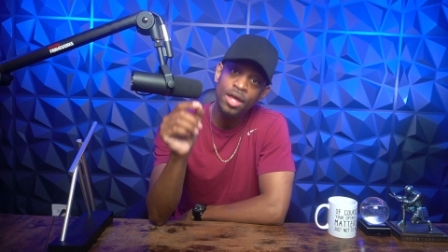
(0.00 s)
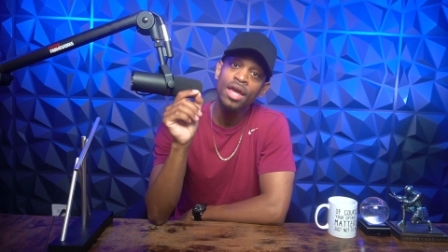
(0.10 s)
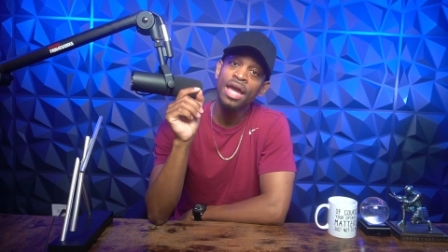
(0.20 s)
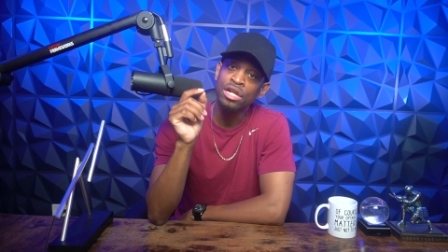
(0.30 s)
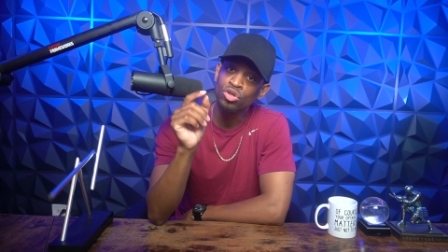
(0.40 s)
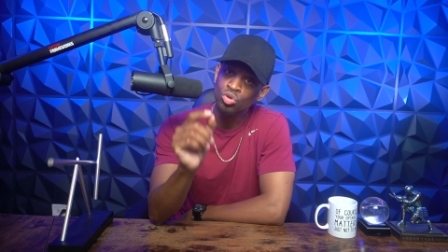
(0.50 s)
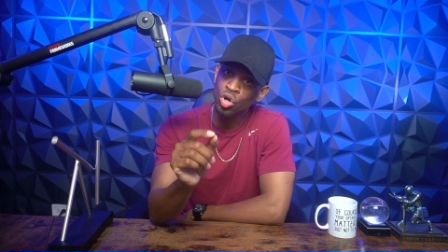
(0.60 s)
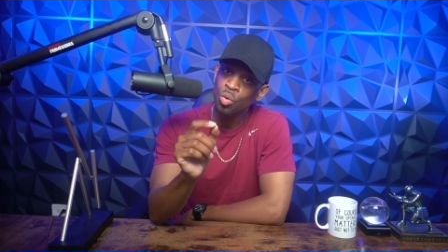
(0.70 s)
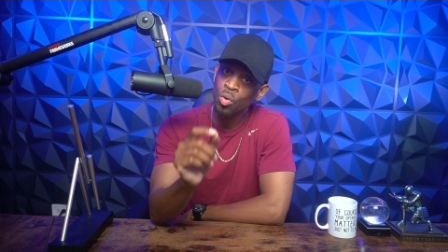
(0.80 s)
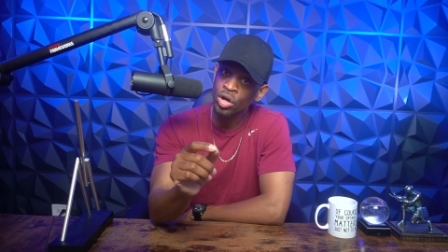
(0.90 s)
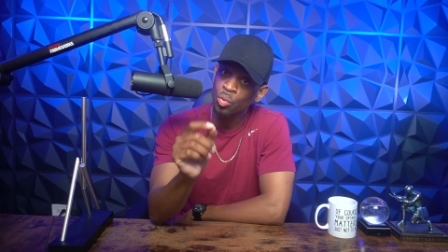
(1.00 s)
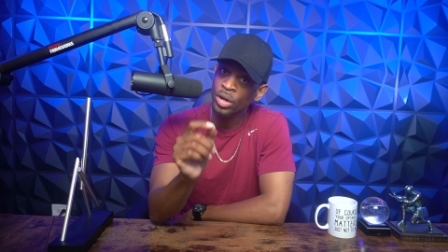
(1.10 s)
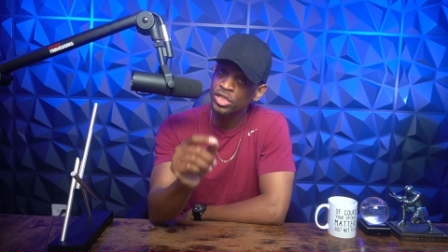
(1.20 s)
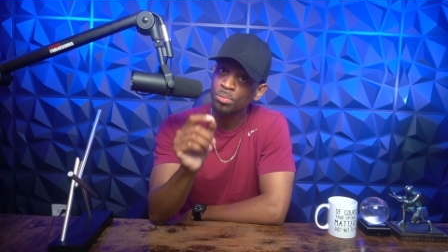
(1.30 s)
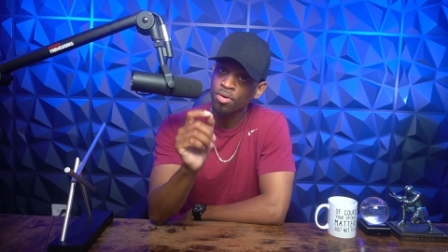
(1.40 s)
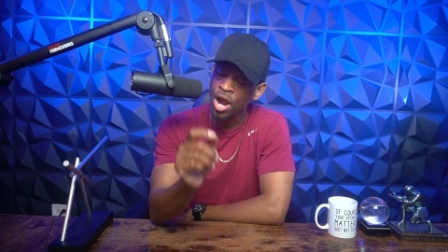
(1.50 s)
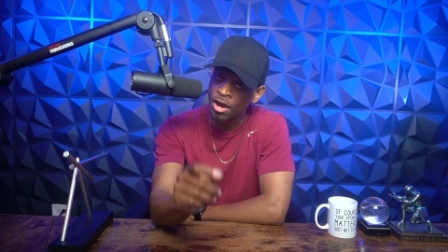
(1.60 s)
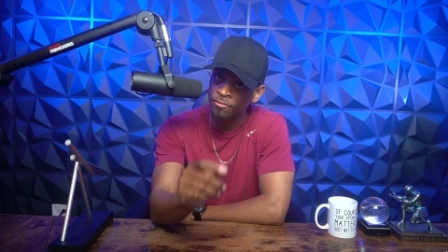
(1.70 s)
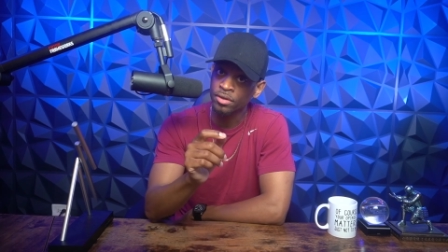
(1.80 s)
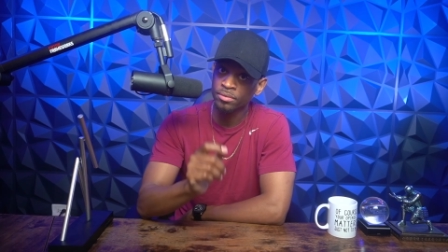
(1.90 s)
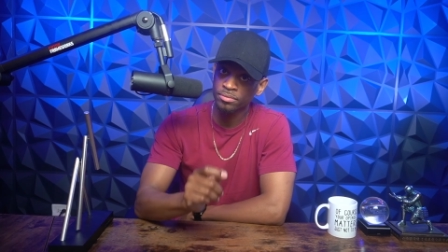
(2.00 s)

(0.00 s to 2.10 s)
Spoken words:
and you don't want to waste profit.